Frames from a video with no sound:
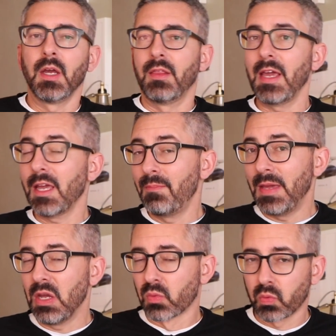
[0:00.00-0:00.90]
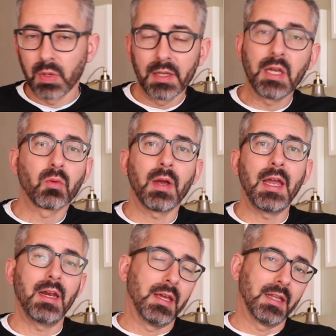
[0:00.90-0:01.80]
They can be really
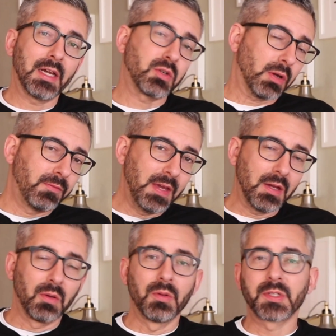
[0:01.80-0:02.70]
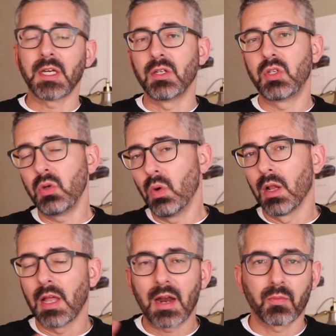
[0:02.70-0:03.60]
great. Electric vehicles can do a
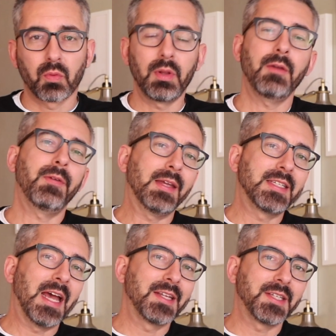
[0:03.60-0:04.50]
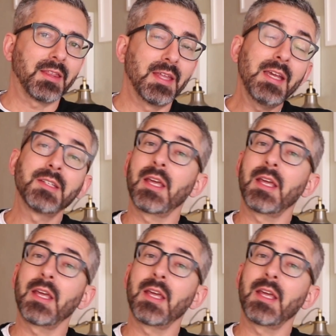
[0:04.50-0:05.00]
lot of really fantastic things.